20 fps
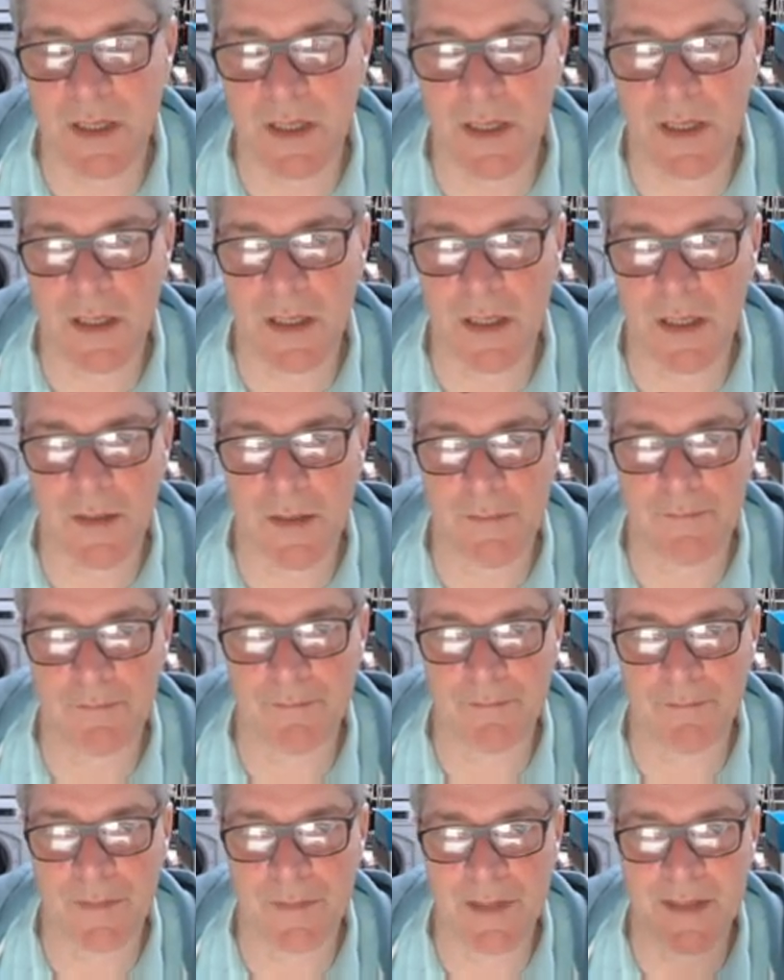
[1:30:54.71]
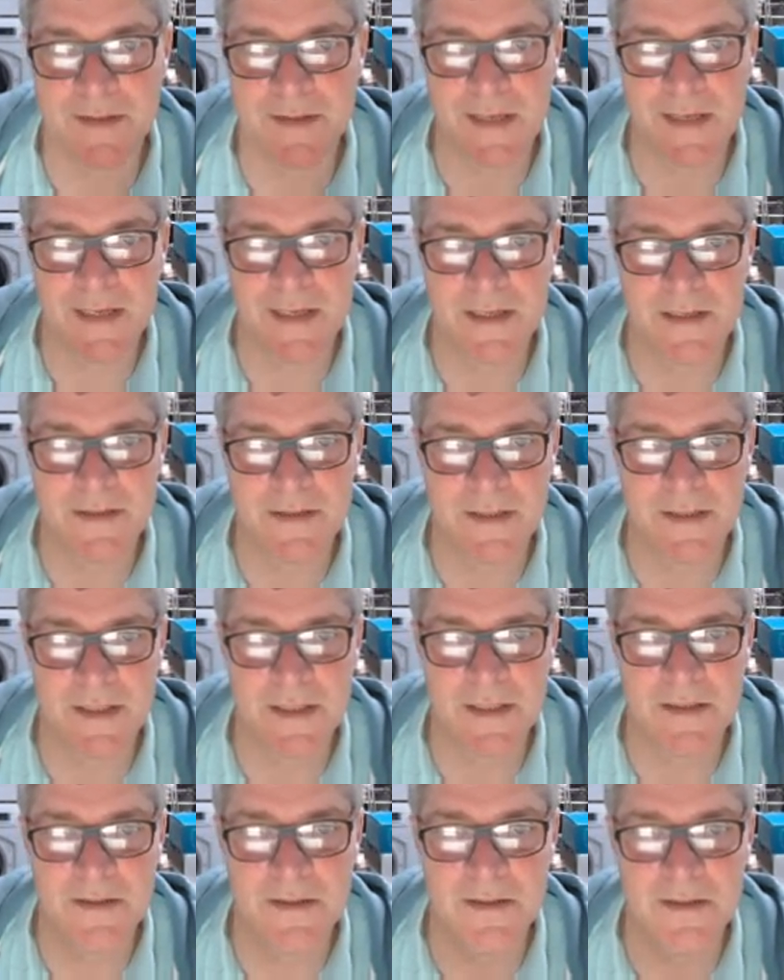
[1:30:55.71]
um, less
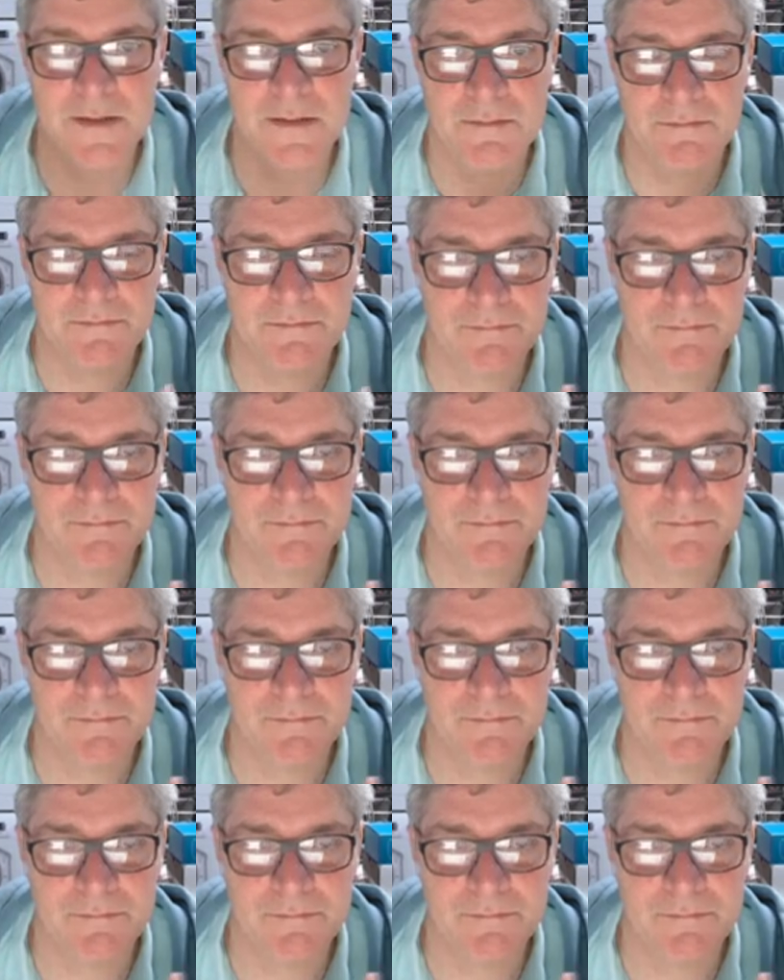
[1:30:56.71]
ADCs,